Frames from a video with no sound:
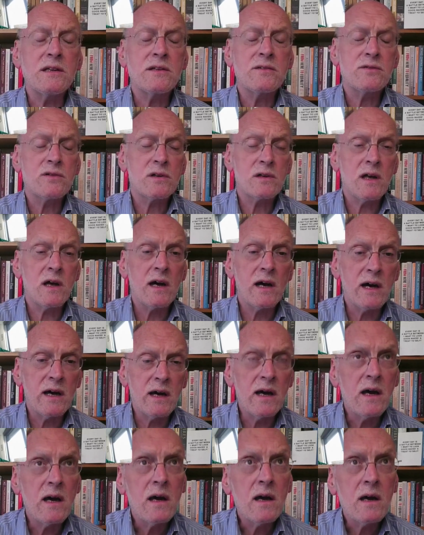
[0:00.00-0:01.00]
on the 18th of
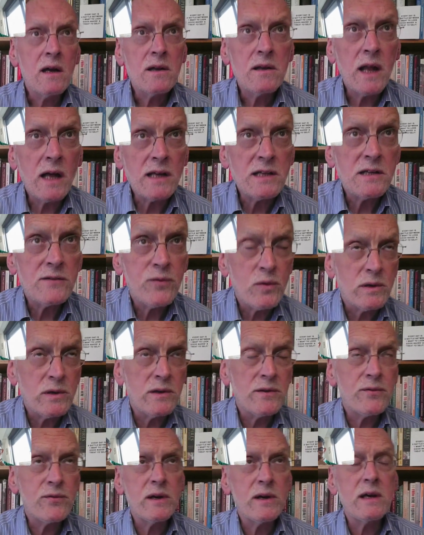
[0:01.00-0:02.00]
July,
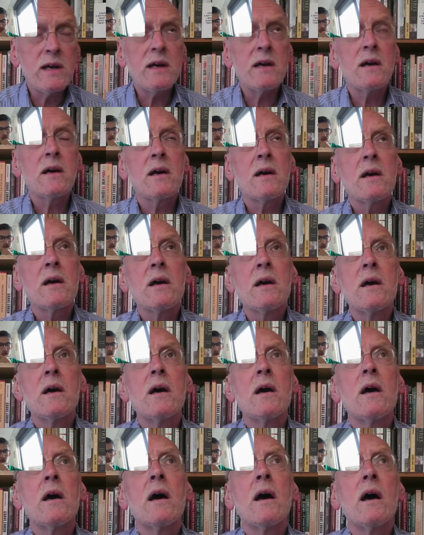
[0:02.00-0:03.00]
1943.
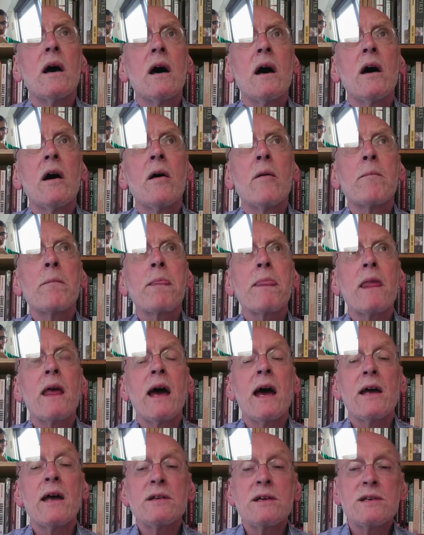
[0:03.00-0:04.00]

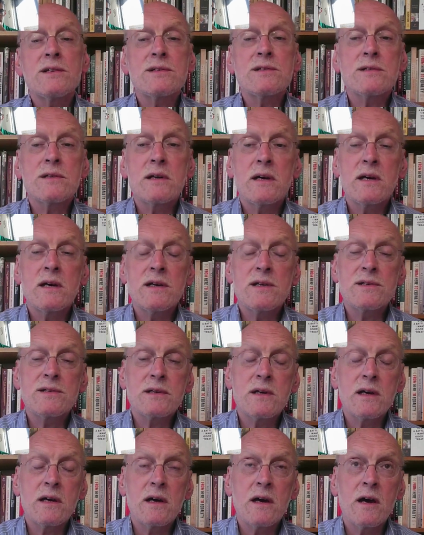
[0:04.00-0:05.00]
And his
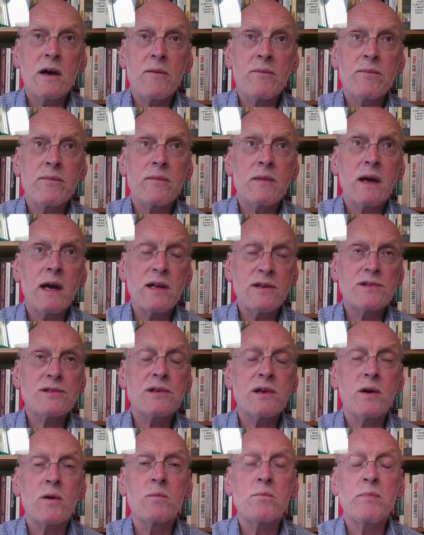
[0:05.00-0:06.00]

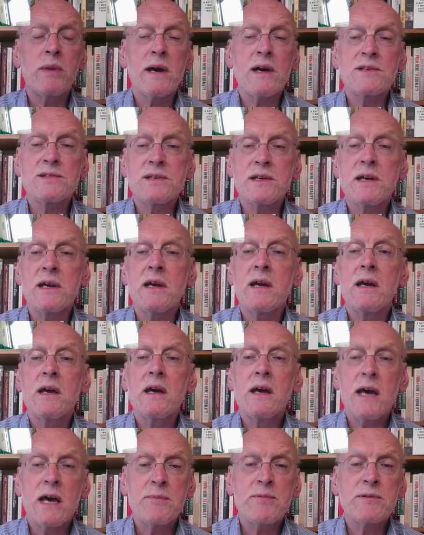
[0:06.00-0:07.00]
headstone bears
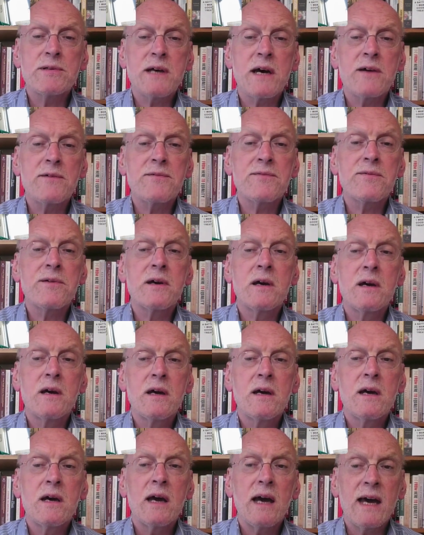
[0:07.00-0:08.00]
the
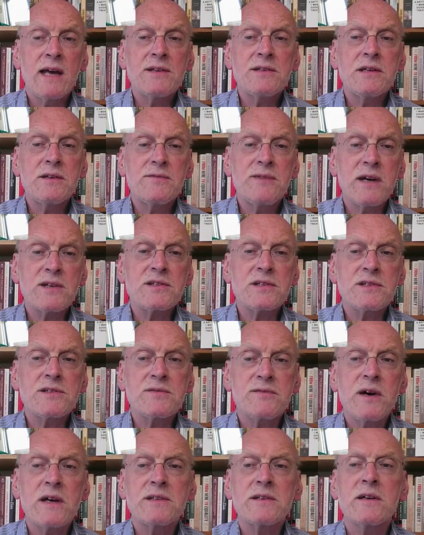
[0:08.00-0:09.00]
epitaph,
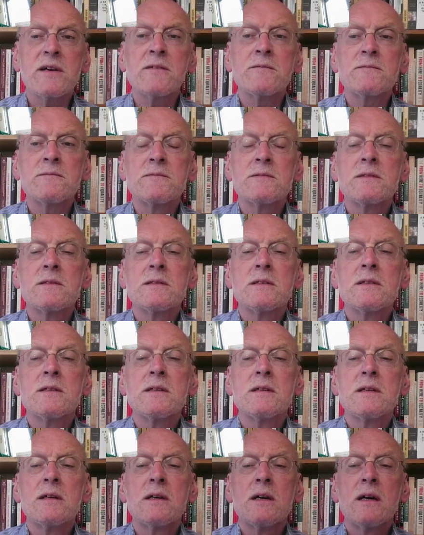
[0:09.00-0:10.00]
"Anti-Fascist Fighter."
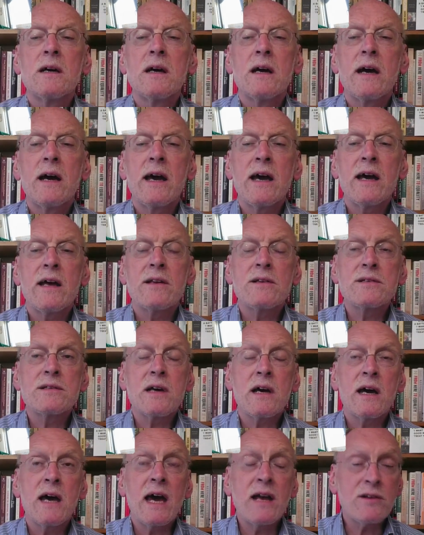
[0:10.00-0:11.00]

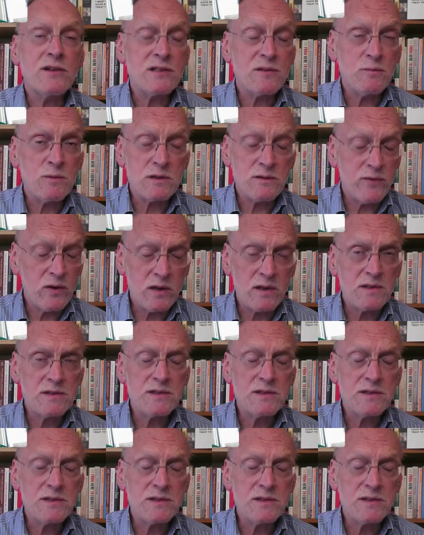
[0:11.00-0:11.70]
And Anderson